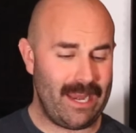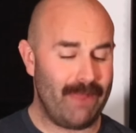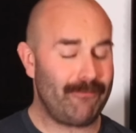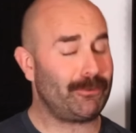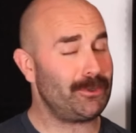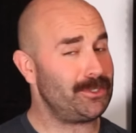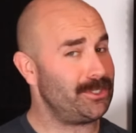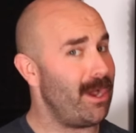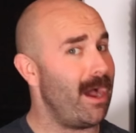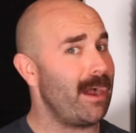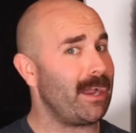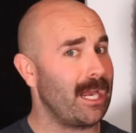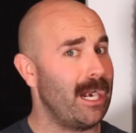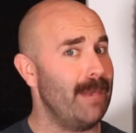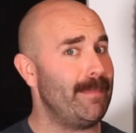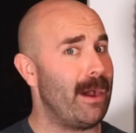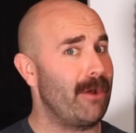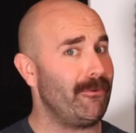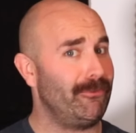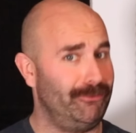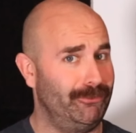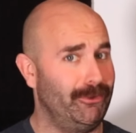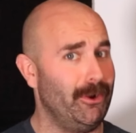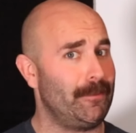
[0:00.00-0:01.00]
If we're talking
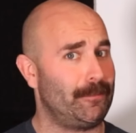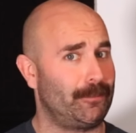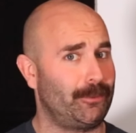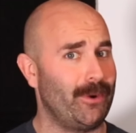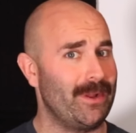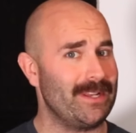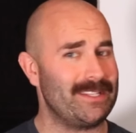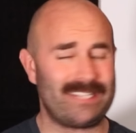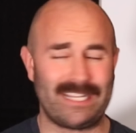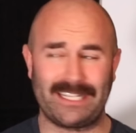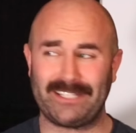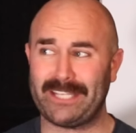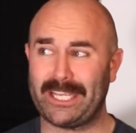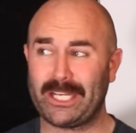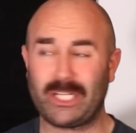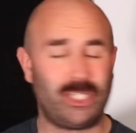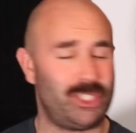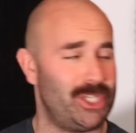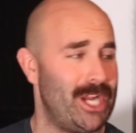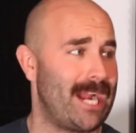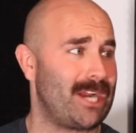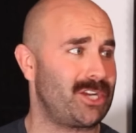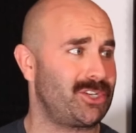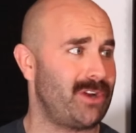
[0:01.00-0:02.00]
about footprints, that's like
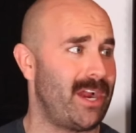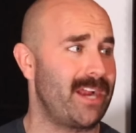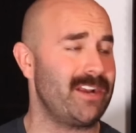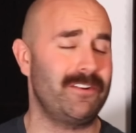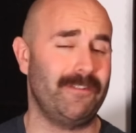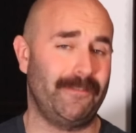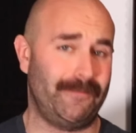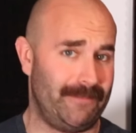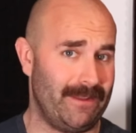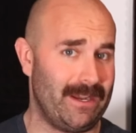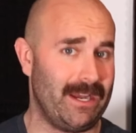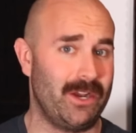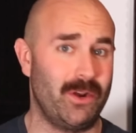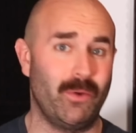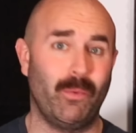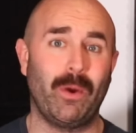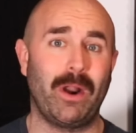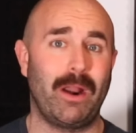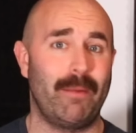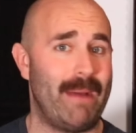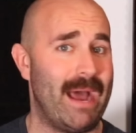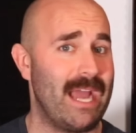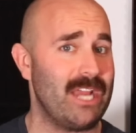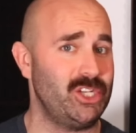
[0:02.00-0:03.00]
Shaq trying to fit into
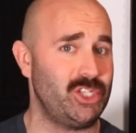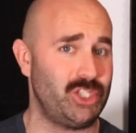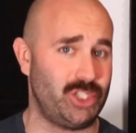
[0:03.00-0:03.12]
one of my